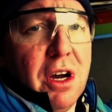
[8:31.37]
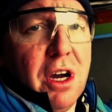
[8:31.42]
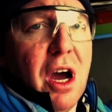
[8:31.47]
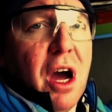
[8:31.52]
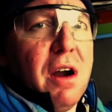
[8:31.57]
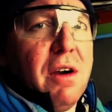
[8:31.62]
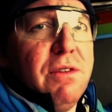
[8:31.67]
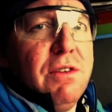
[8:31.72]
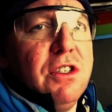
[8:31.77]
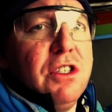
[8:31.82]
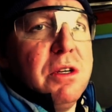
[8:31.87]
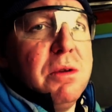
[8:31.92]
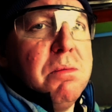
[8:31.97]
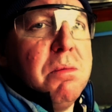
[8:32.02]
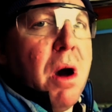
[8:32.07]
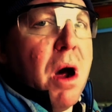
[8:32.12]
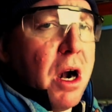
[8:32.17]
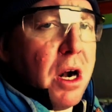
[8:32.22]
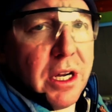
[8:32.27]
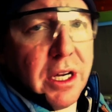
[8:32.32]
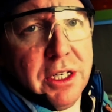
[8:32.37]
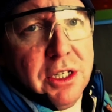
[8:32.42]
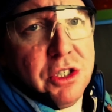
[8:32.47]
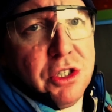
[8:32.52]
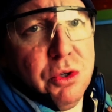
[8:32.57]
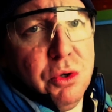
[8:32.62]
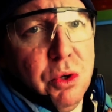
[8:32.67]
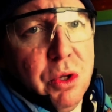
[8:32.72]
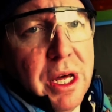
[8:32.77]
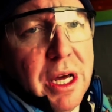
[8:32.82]
carvings and markings
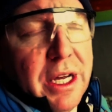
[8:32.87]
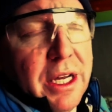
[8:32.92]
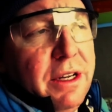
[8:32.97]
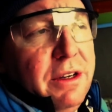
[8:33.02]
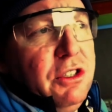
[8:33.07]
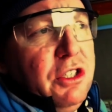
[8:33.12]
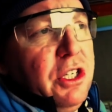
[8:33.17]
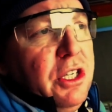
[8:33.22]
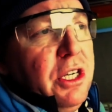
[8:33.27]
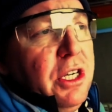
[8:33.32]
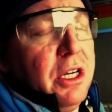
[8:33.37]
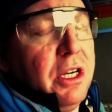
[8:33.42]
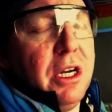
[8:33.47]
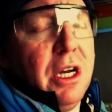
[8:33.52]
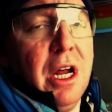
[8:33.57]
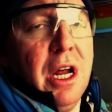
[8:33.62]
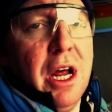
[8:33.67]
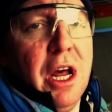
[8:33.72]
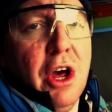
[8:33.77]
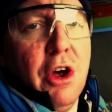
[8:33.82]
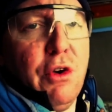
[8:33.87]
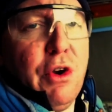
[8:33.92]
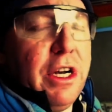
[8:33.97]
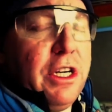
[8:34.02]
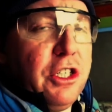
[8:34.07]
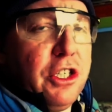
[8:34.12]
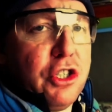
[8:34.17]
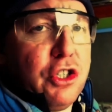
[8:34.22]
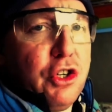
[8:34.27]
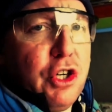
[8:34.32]
note that gives you your
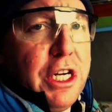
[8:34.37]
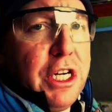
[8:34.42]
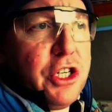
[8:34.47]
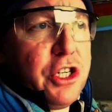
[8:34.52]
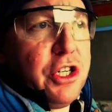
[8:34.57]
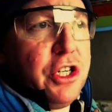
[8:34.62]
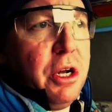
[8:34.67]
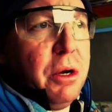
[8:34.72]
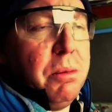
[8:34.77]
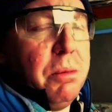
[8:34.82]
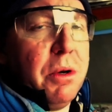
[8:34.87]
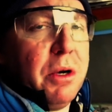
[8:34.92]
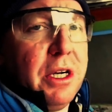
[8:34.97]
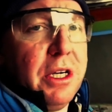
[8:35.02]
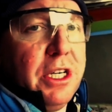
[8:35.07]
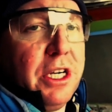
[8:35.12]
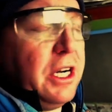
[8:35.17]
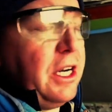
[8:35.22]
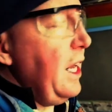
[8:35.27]
registration number and your